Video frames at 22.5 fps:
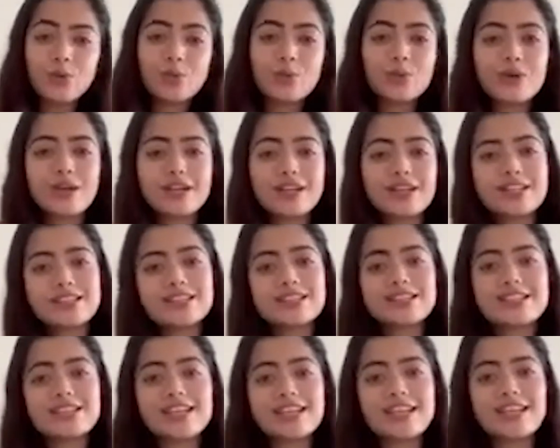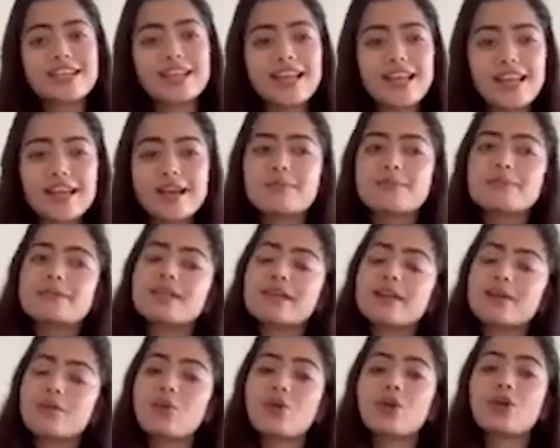words and names
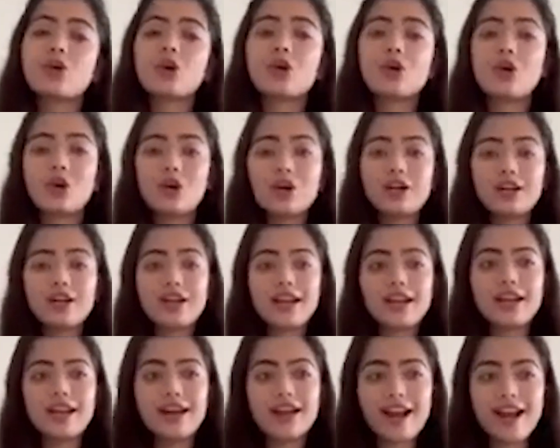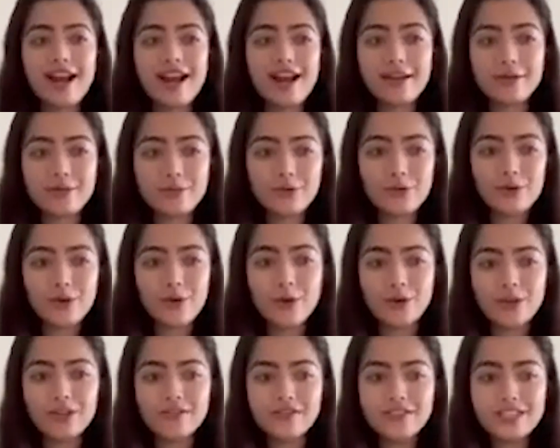and whatnot, and I would
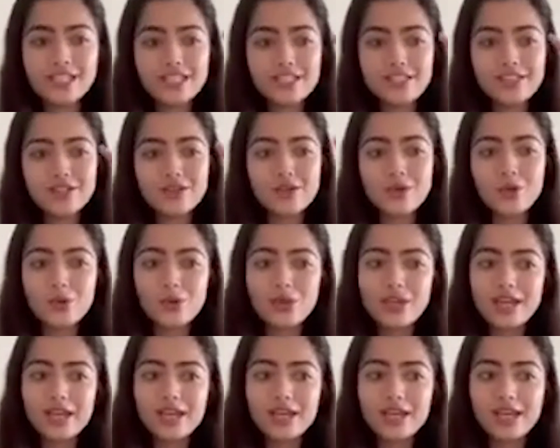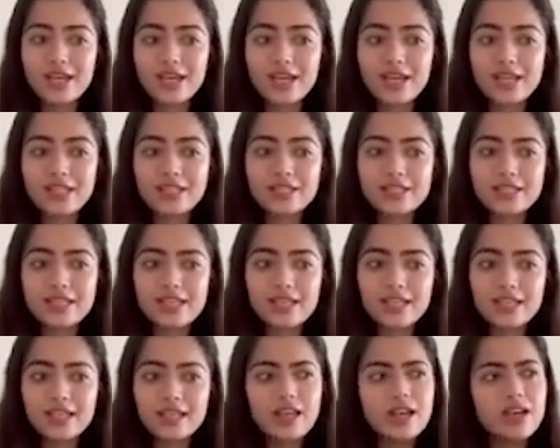always go there and
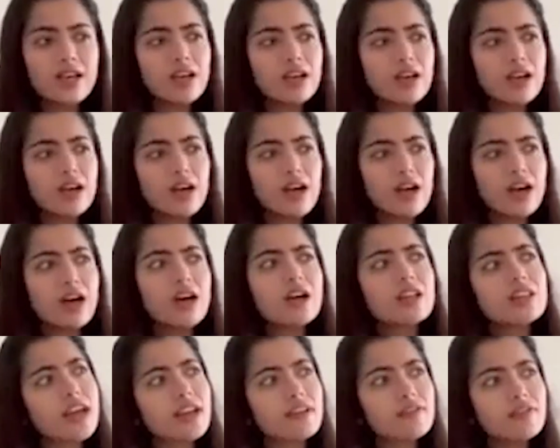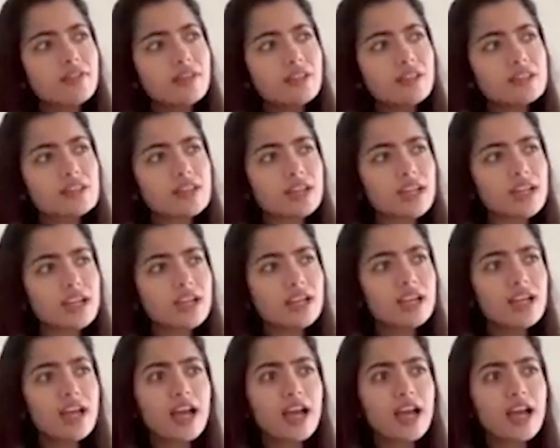say, huh, that feels right.